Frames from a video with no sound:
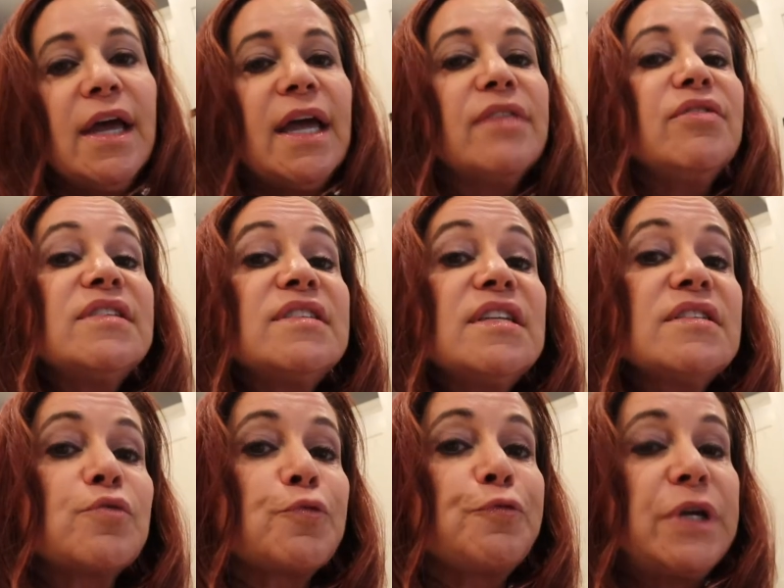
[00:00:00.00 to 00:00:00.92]
And this
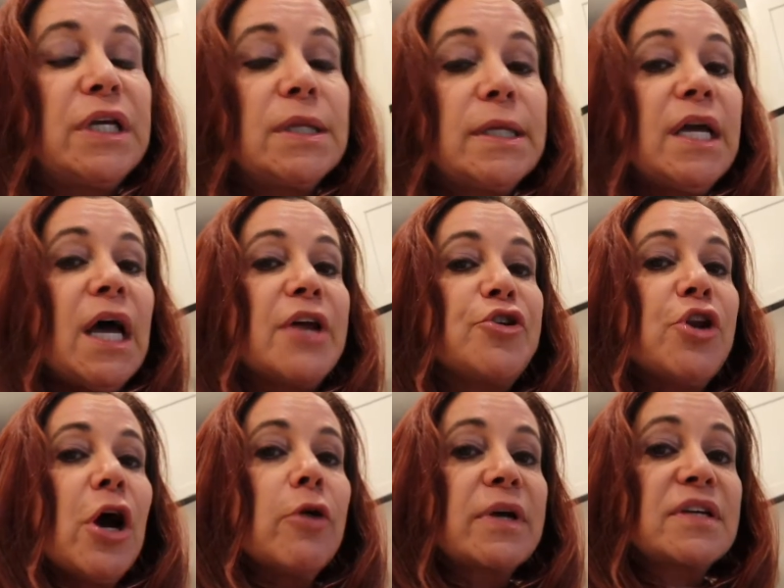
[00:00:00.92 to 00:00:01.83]
is really a
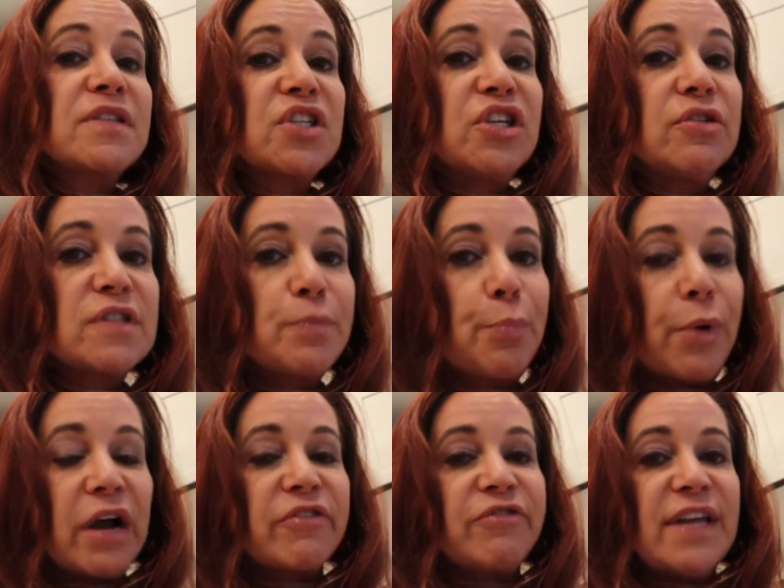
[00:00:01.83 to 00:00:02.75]
no excuse
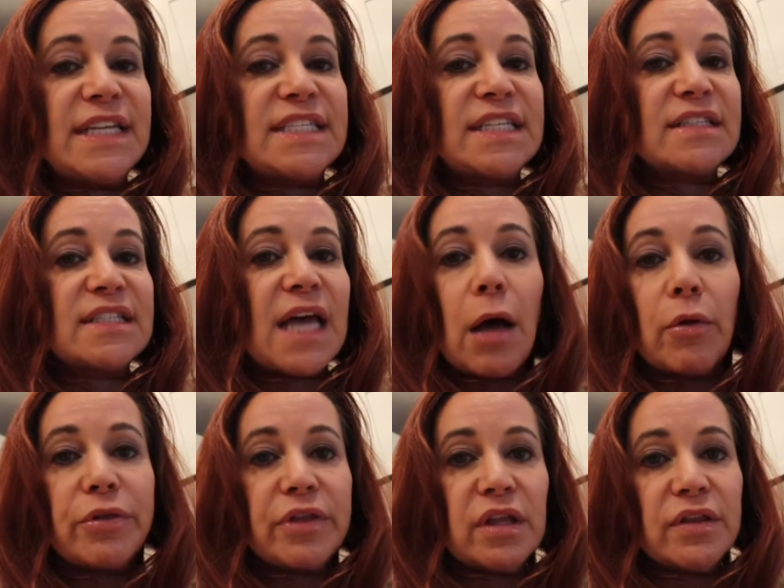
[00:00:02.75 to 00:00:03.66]
breakfast that's
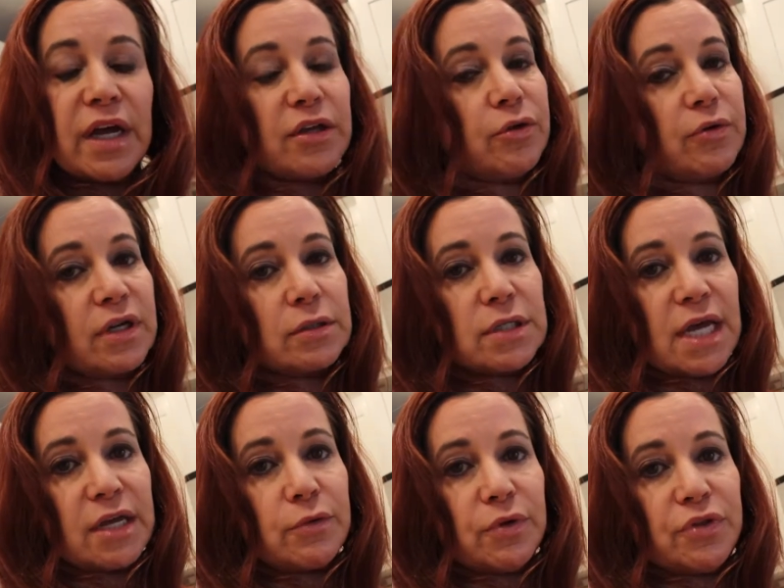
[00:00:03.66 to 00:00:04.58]
healthy that you can
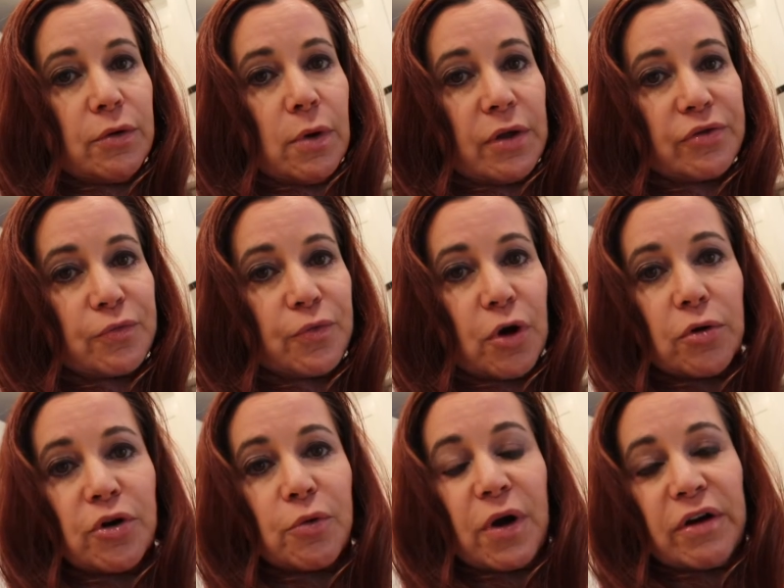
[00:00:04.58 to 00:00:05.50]
take with you on the
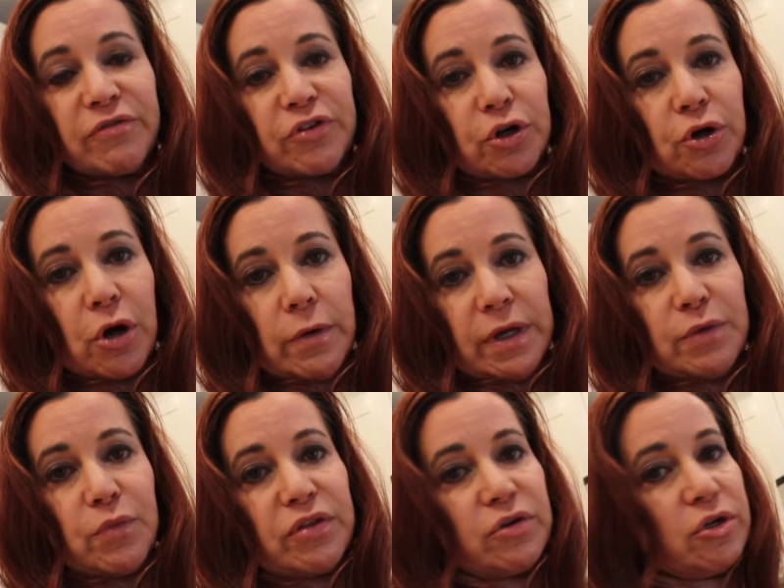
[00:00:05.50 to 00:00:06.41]
road or wherever you're
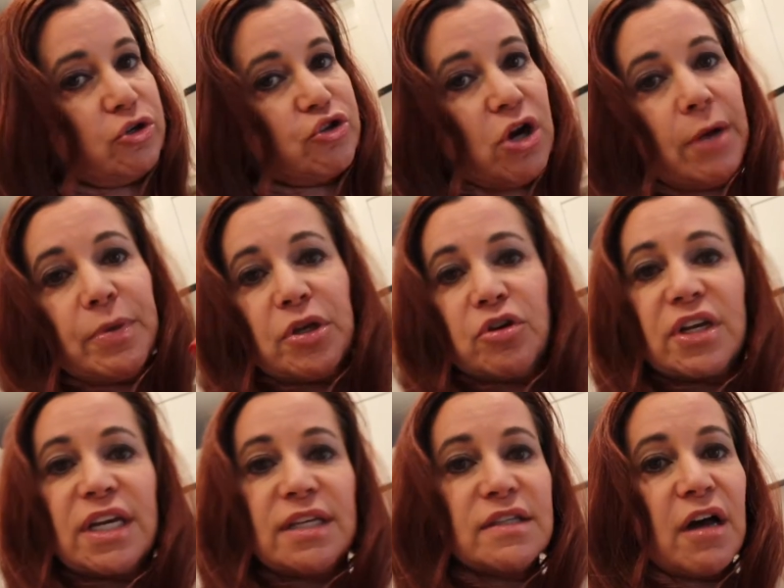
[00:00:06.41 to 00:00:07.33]
going, whether you're dropping your
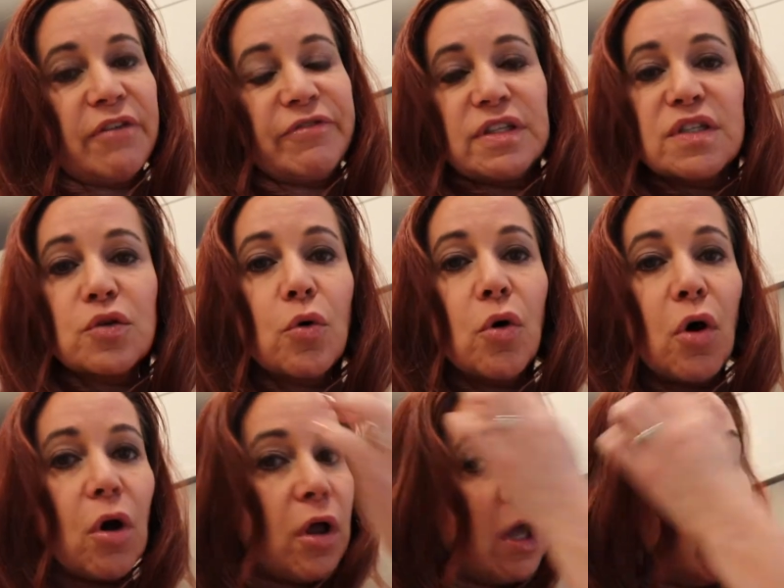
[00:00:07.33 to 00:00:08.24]
kids off at
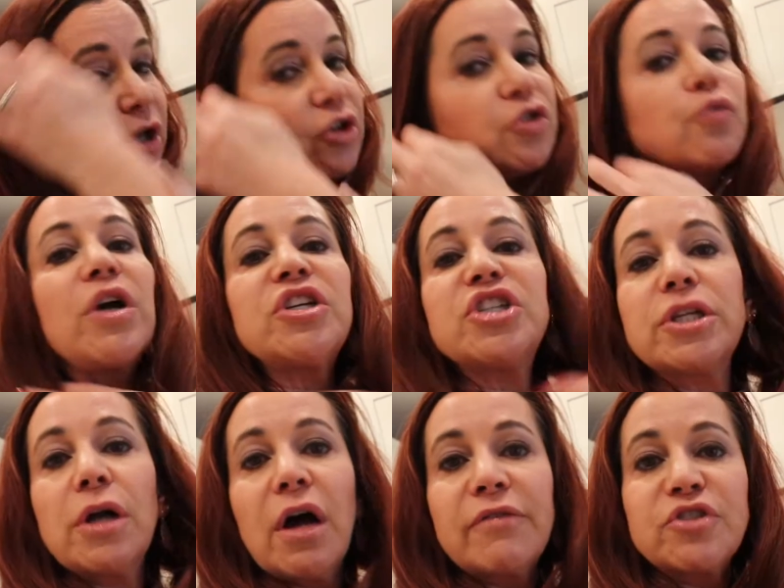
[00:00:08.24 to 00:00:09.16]
school, you're
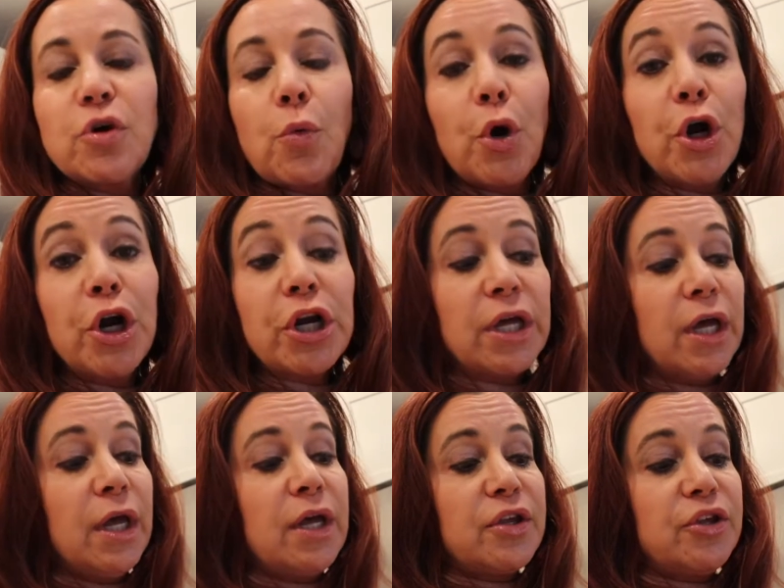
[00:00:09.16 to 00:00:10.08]
rushing off to work.
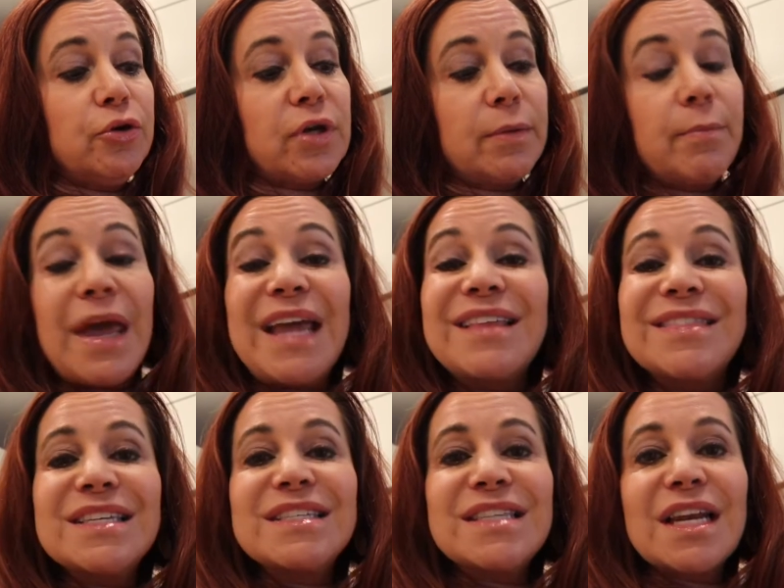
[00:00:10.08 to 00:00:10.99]
You can
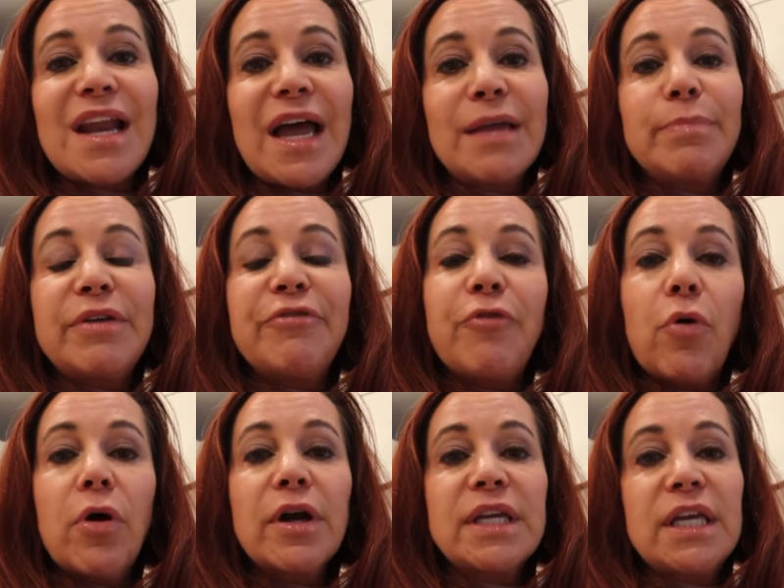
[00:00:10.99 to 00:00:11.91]
make this the night
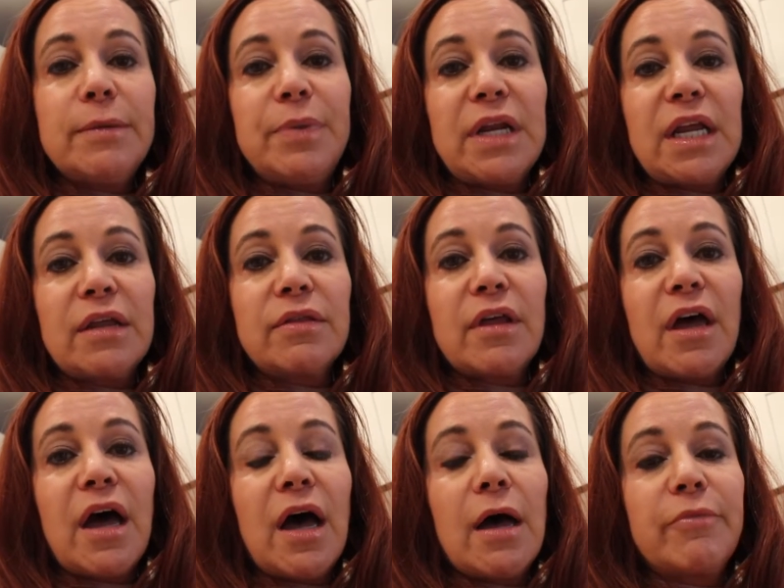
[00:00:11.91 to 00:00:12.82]
before, keep it in
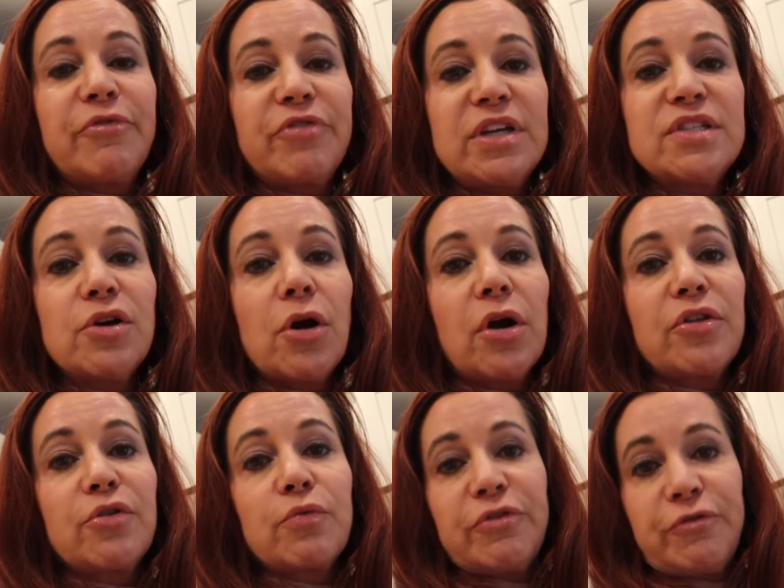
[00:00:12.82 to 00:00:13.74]
the freezer
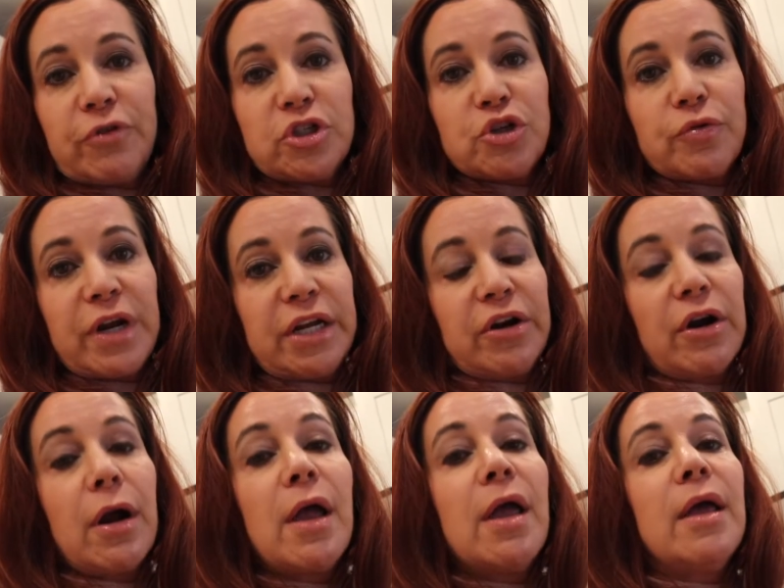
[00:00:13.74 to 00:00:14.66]
or the
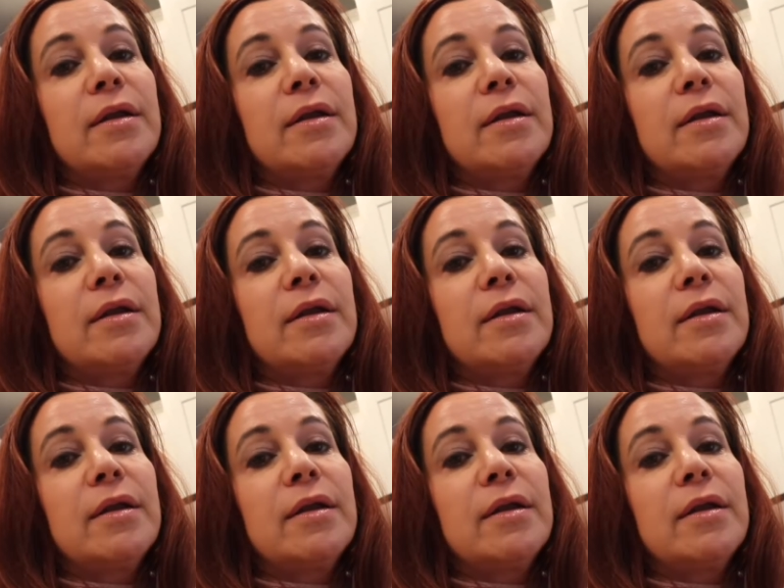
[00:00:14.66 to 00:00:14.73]
refrigerator.